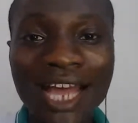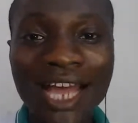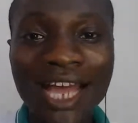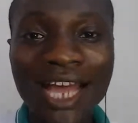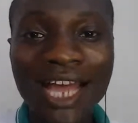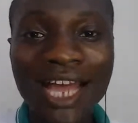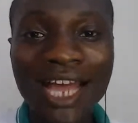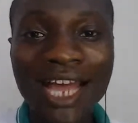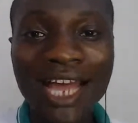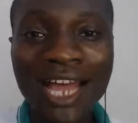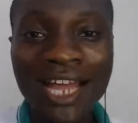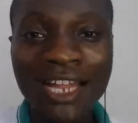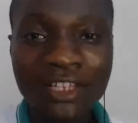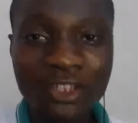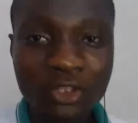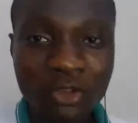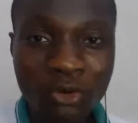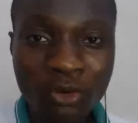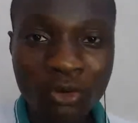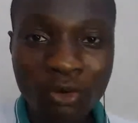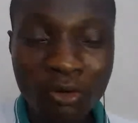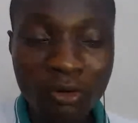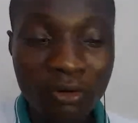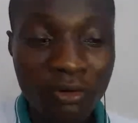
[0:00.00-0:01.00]
at all.
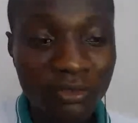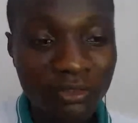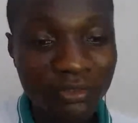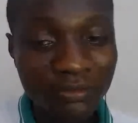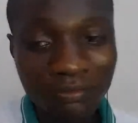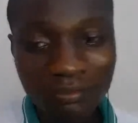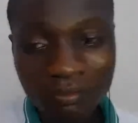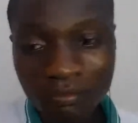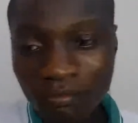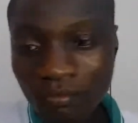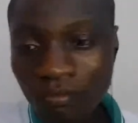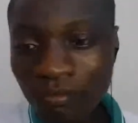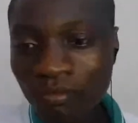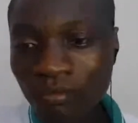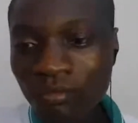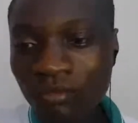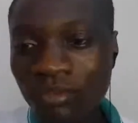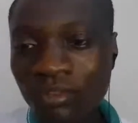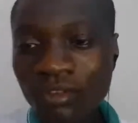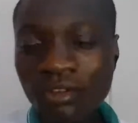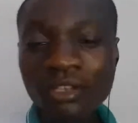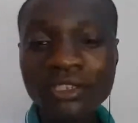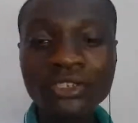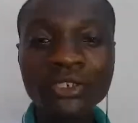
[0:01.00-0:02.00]

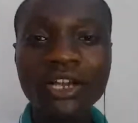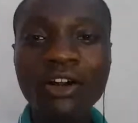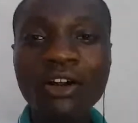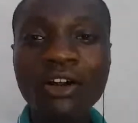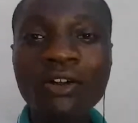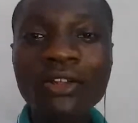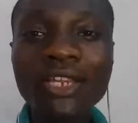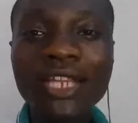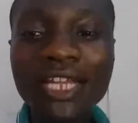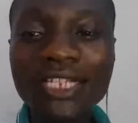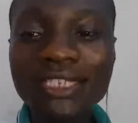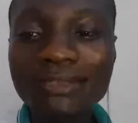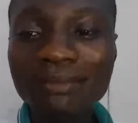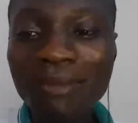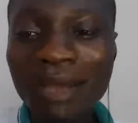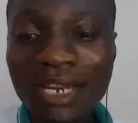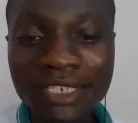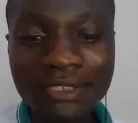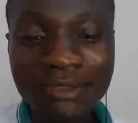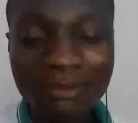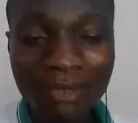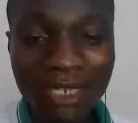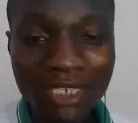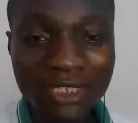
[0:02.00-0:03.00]
So the content
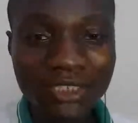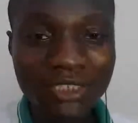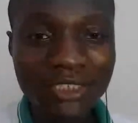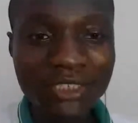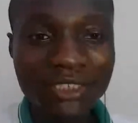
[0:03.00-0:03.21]
management